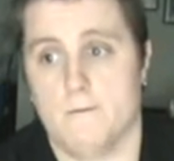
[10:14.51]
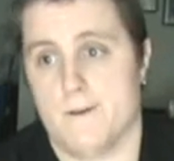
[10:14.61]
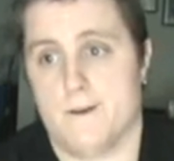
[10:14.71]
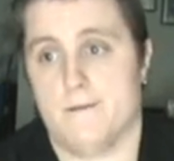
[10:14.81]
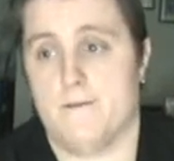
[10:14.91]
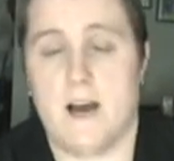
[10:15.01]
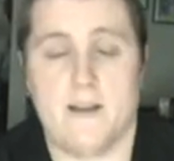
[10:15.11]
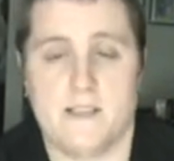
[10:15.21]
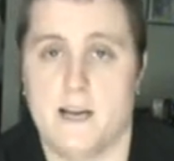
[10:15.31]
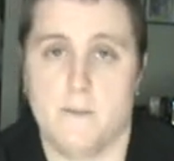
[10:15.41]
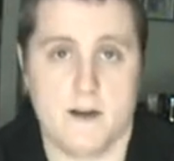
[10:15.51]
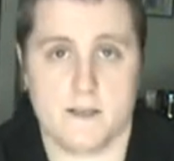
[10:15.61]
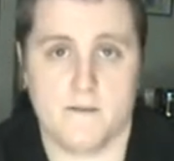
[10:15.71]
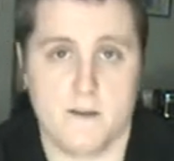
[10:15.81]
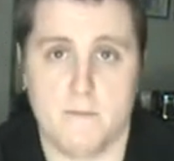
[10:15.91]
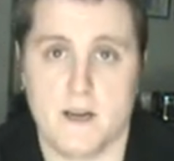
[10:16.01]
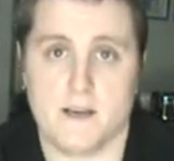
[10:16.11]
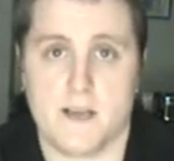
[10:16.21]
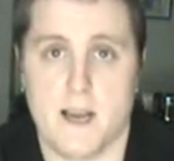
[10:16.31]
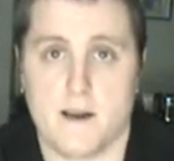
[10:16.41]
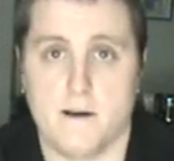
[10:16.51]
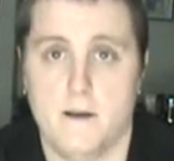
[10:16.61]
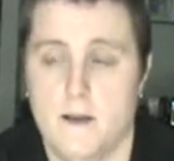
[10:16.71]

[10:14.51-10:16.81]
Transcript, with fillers: within five, ten minutes of them being taken.